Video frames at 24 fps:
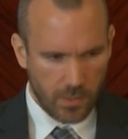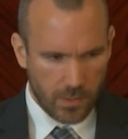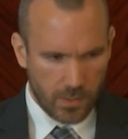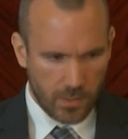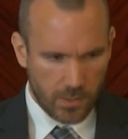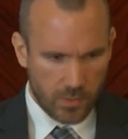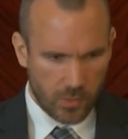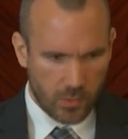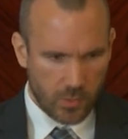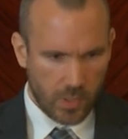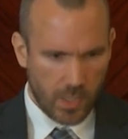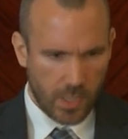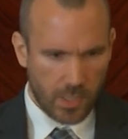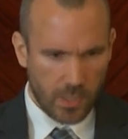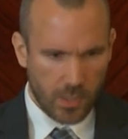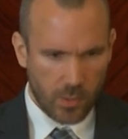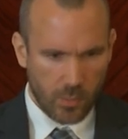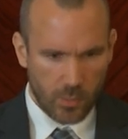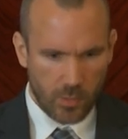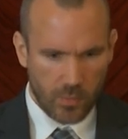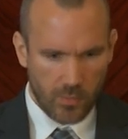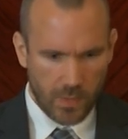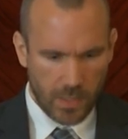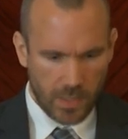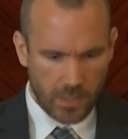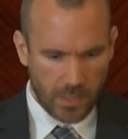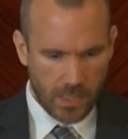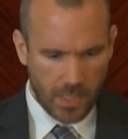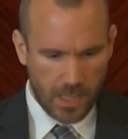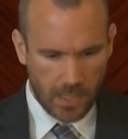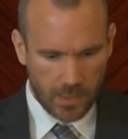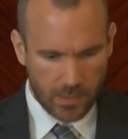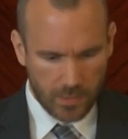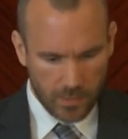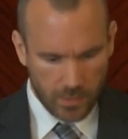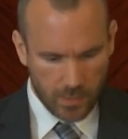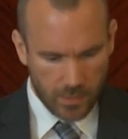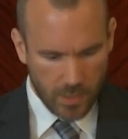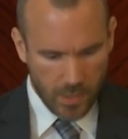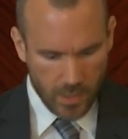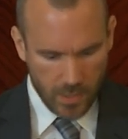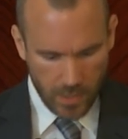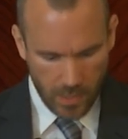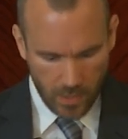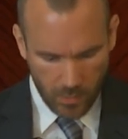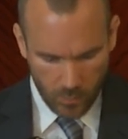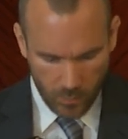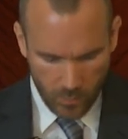So try and cultivate that and cut
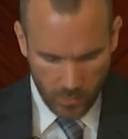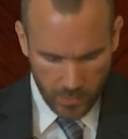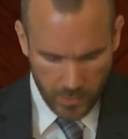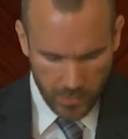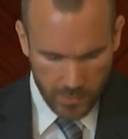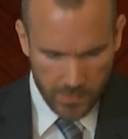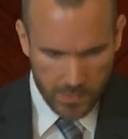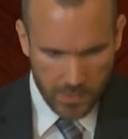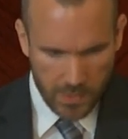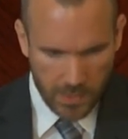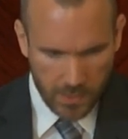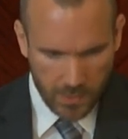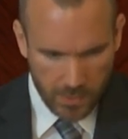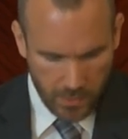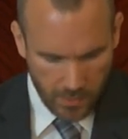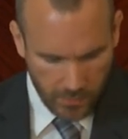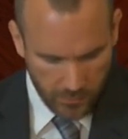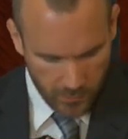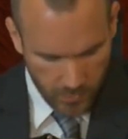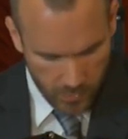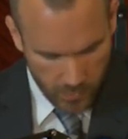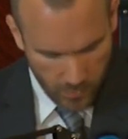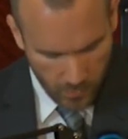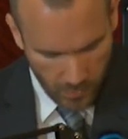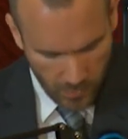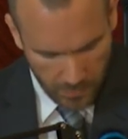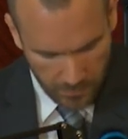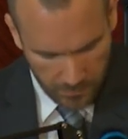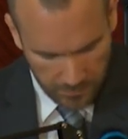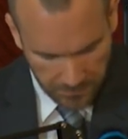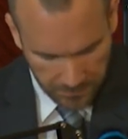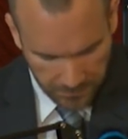out what is negative to it.